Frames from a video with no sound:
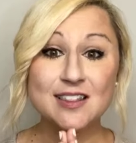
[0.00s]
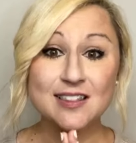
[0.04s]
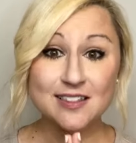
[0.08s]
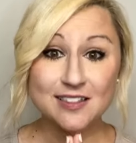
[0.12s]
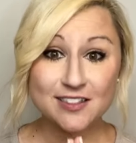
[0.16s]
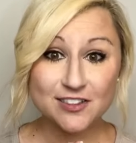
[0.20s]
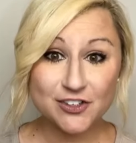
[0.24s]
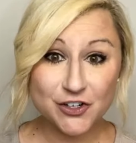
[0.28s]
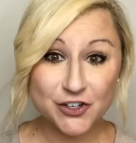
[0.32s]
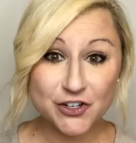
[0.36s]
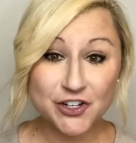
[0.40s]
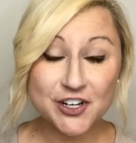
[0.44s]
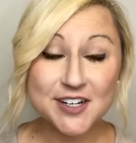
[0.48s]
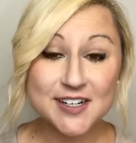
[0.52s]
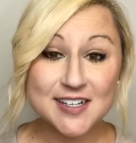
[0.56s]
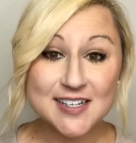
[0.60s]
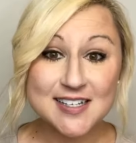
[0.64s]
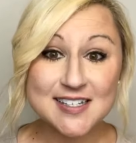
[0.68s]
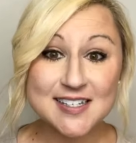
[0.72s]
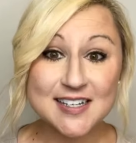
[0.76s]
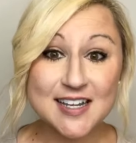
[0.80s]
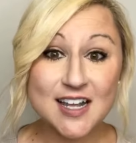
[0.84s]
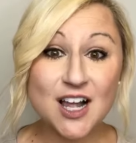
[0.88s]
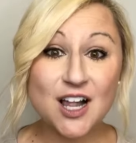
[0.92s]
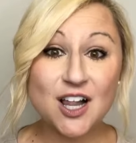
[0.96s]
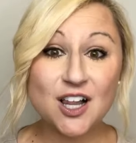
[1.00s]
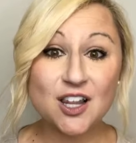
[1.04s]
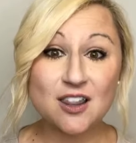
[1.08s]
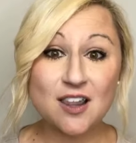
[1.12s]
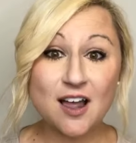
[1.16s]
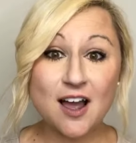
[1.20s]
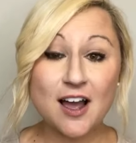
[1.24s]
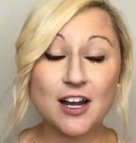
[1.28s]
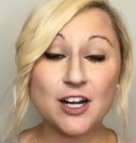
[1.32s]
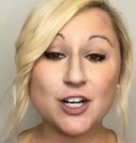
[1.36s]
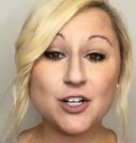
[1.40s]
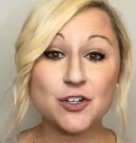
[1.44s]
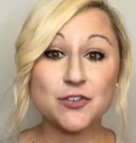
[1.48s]
You're going to see a
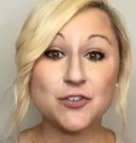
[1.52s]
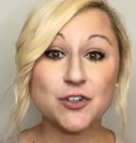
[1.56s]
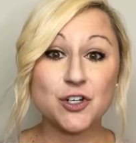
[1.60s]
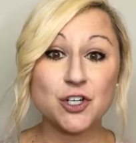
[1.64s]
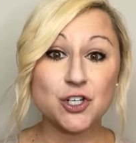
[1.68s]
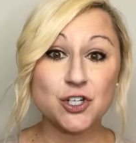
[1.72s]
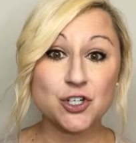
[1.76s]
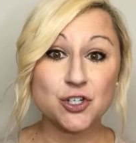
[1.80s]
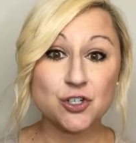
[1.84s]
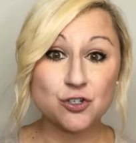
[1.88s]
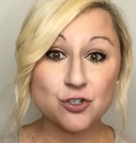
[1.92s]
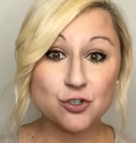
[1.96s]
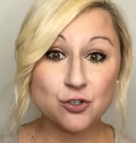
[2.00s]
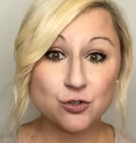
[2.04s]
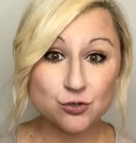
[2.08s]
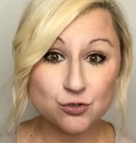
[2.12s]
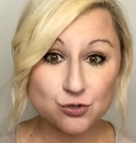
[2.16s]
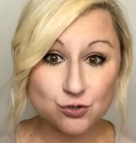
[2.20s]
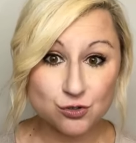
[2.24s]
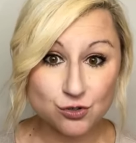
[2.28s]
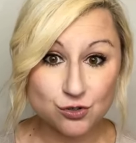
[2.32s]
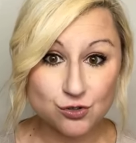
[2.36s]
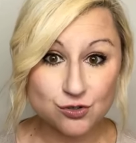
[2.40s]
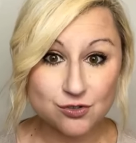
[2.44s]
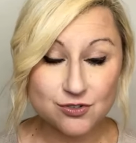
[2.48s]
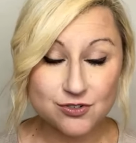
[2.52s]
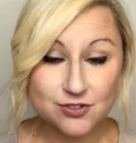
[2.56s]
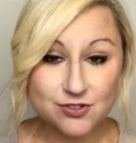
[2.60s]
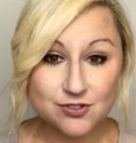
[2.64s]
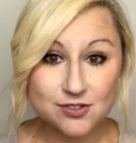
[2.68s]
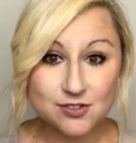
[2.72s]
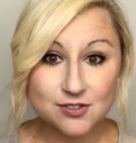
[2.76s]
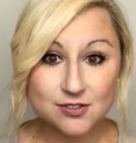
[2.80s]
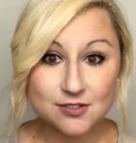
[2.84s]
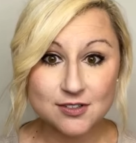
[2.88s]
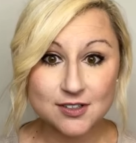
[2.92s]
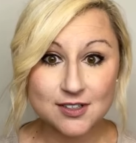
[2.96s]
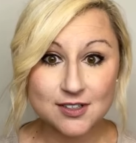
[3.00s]
lot of neutrals,